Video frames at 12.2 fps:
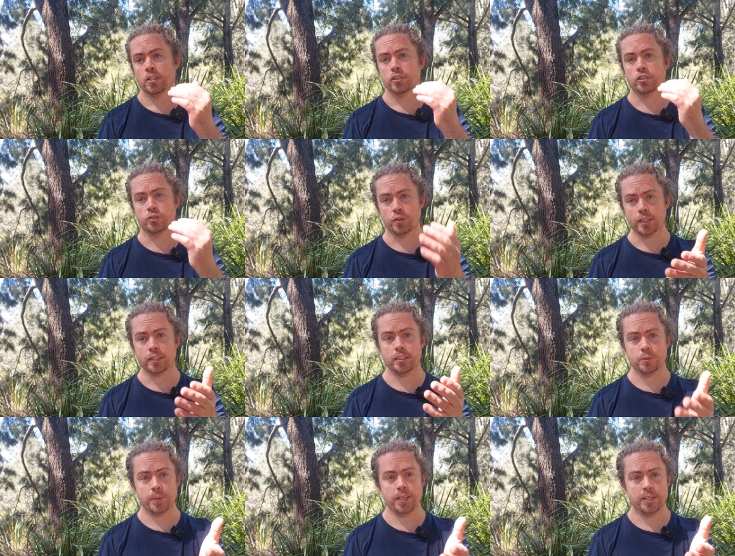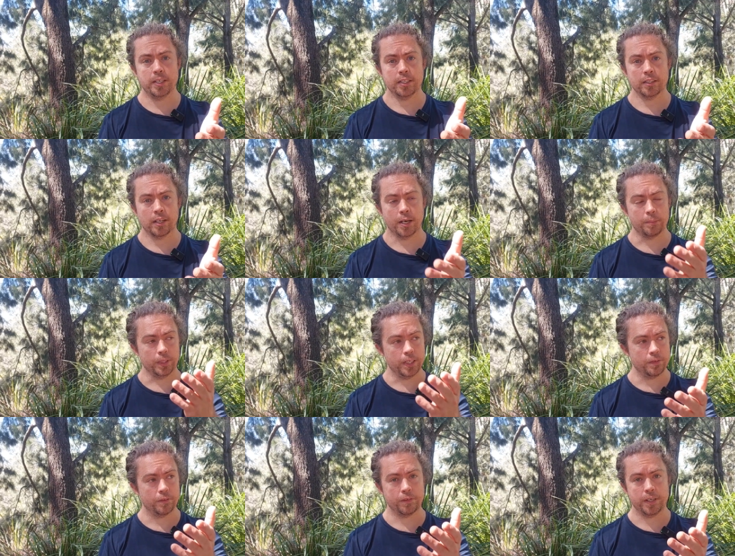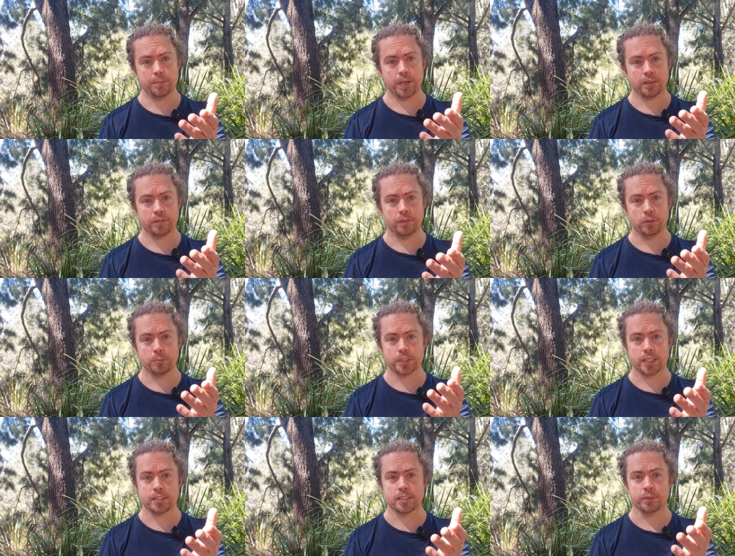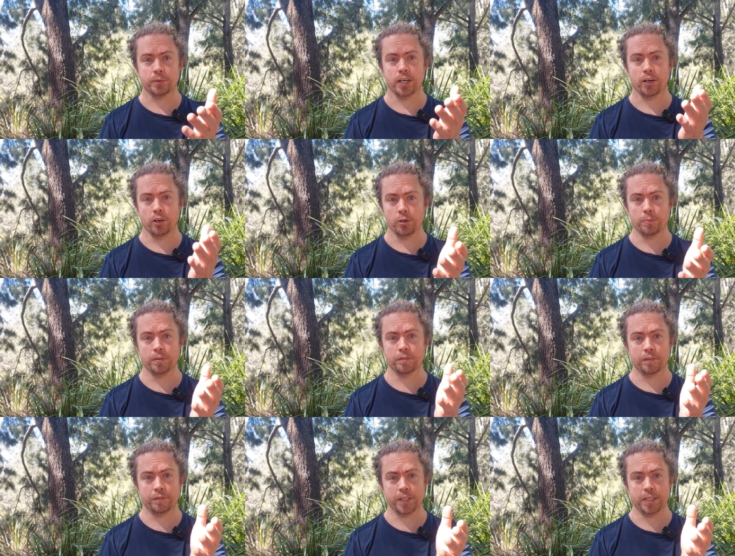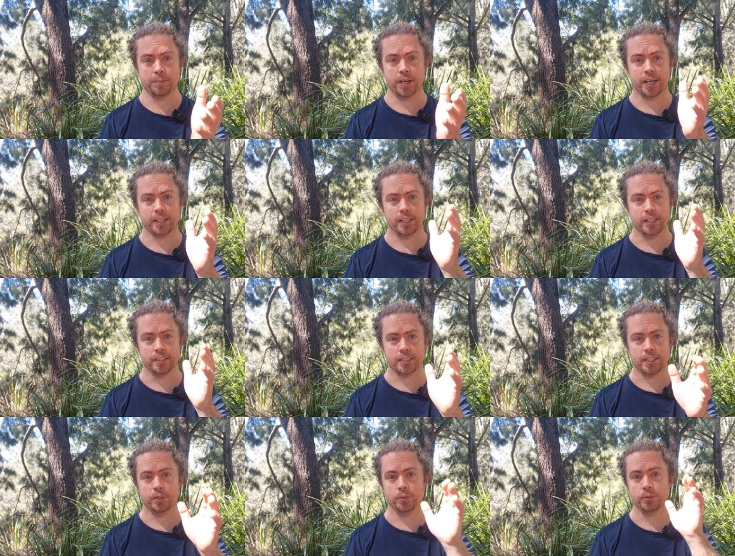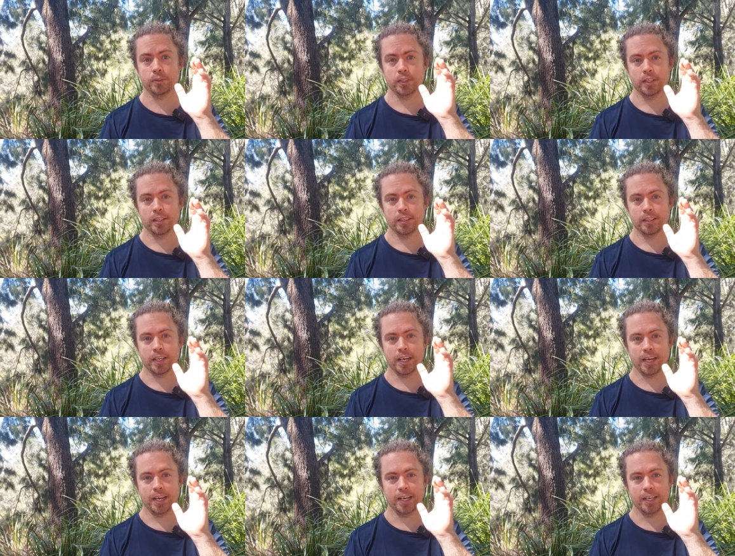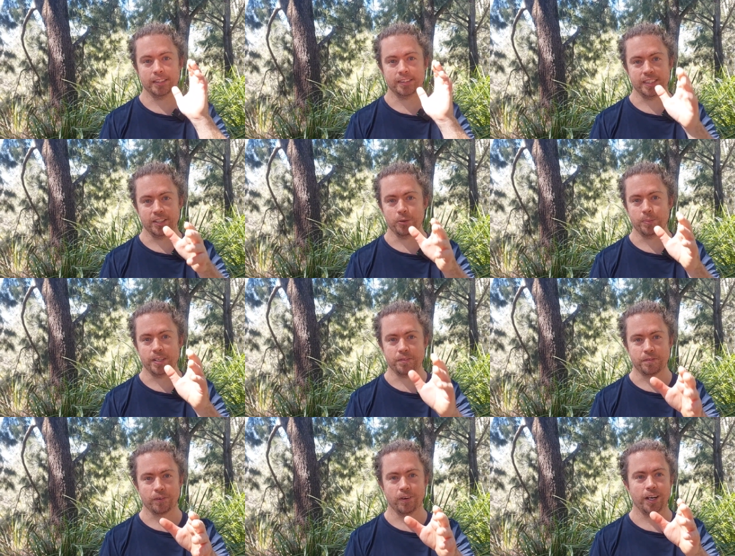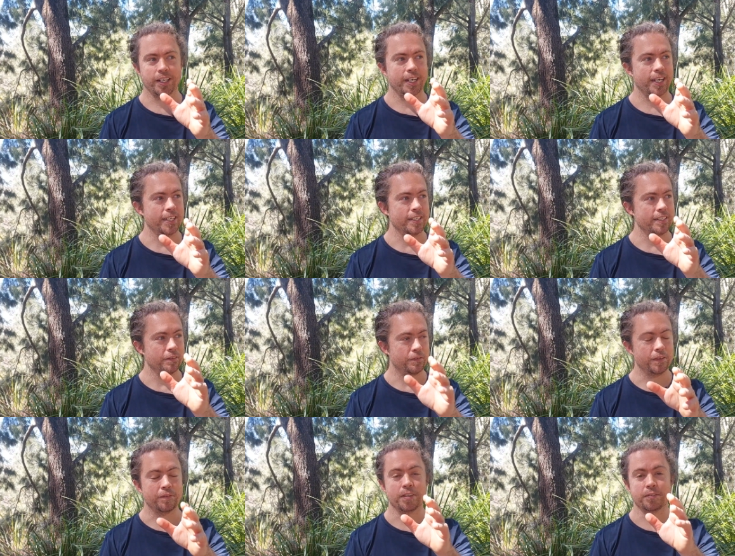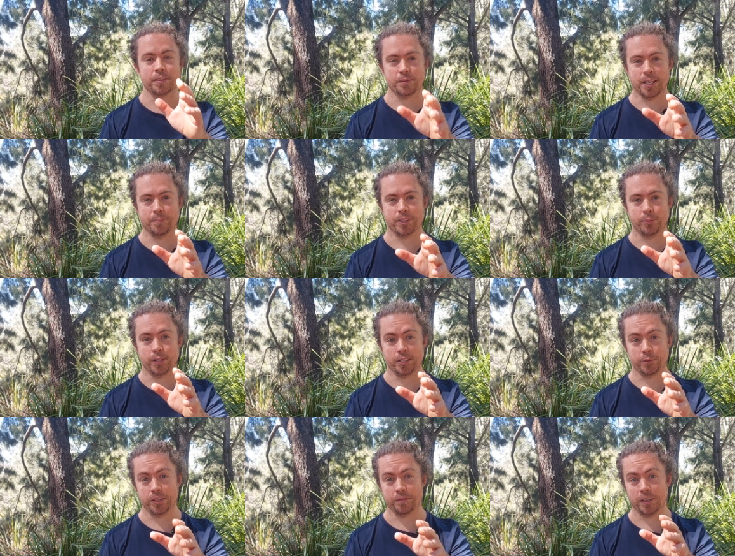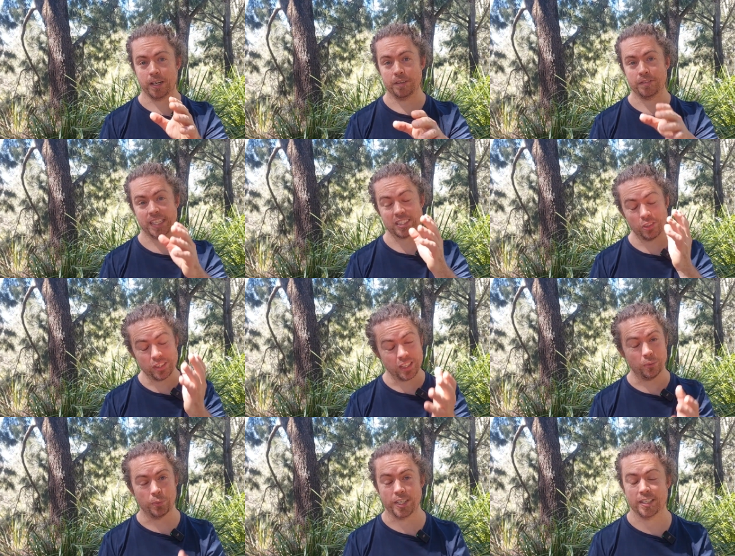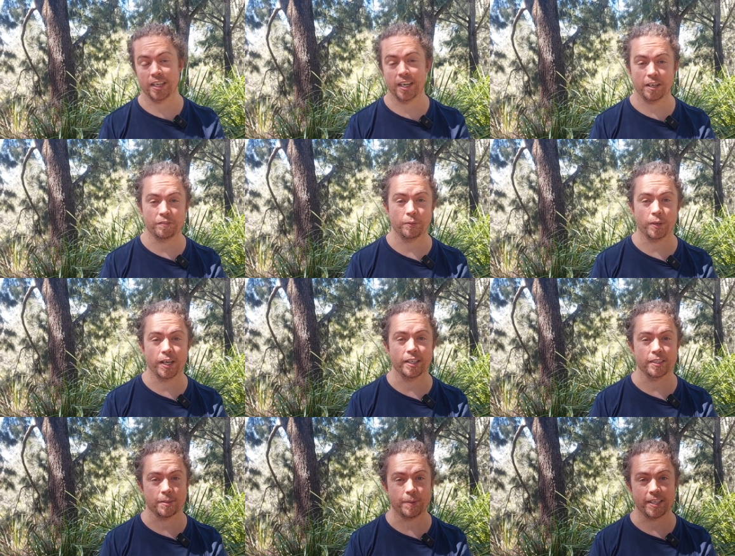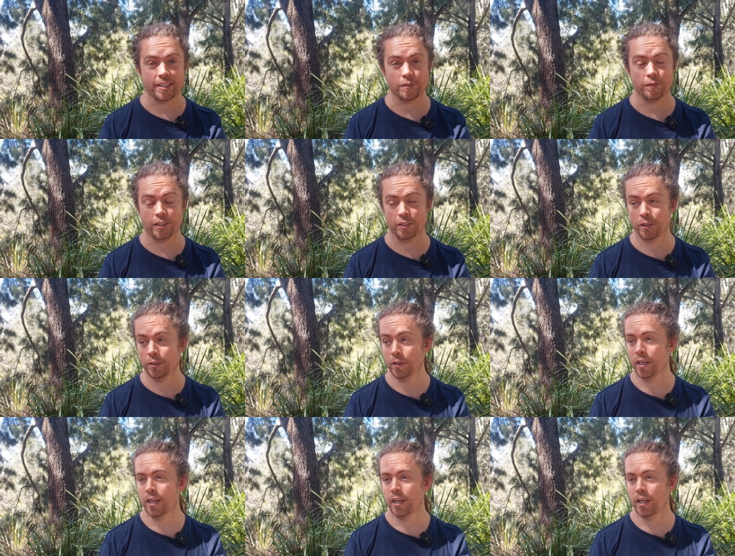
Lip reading: Strictly speaking, I believe the feedback form says that we are open for feedback until COB Friday, the 5th of September 2025. That's only a week and a half away as I make this video.